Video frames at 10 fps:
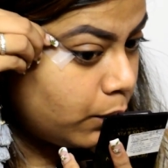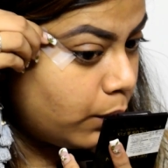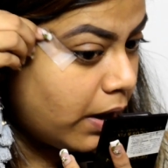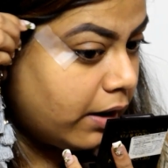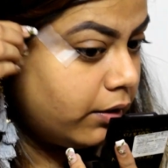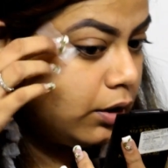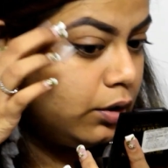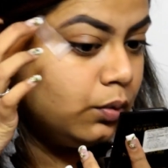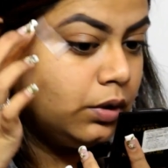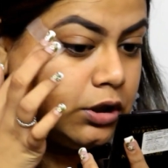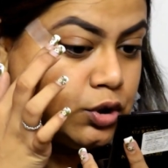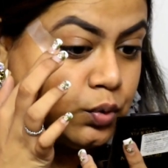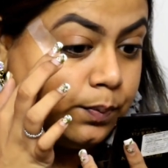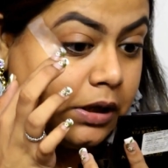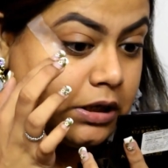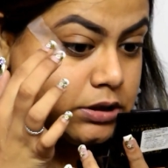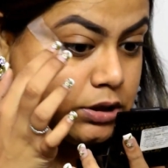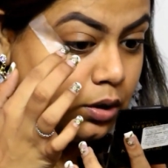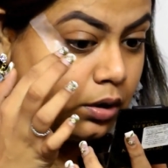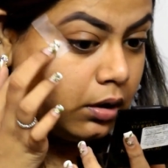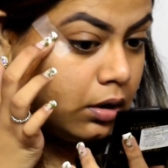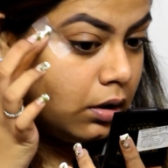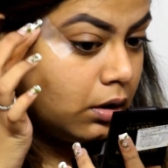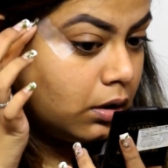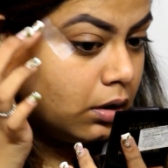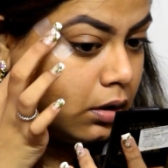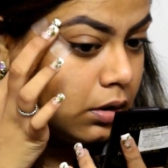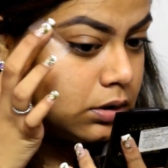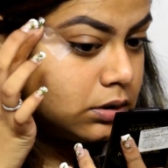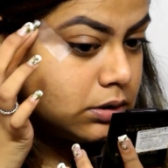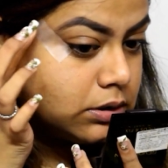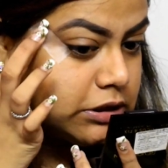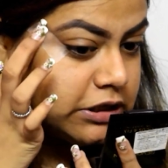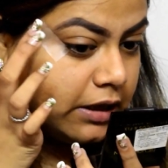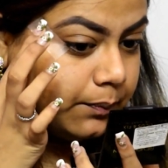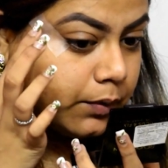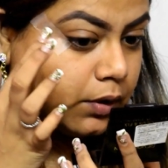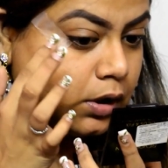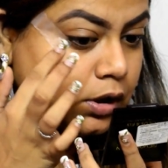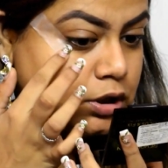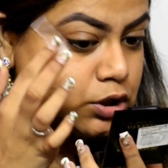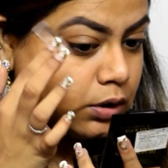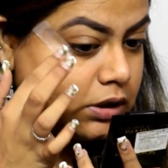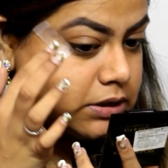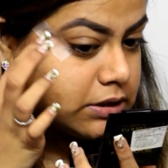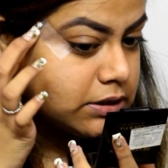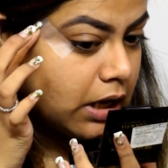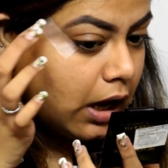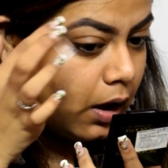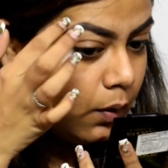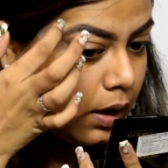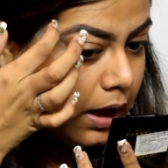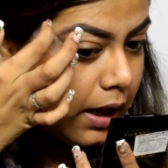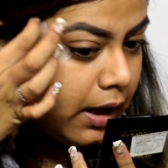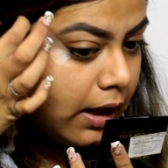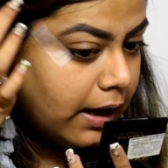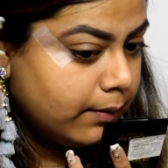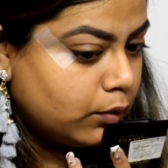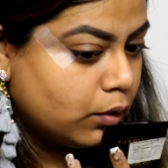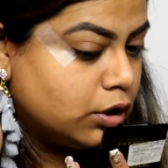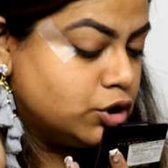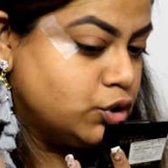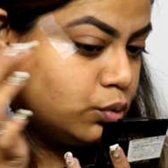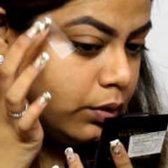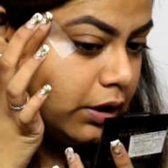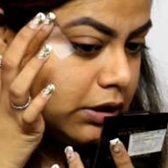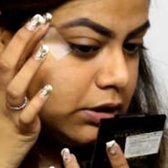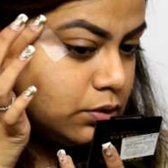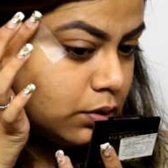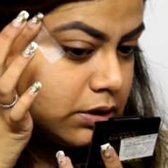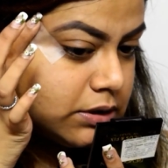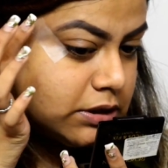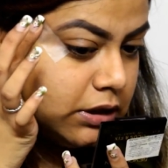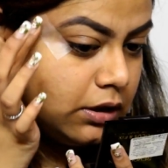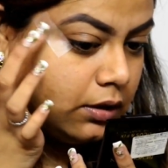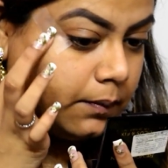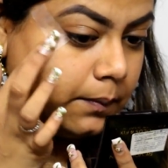where you need to place your tape. So this is how I'm gonna do it. You can see.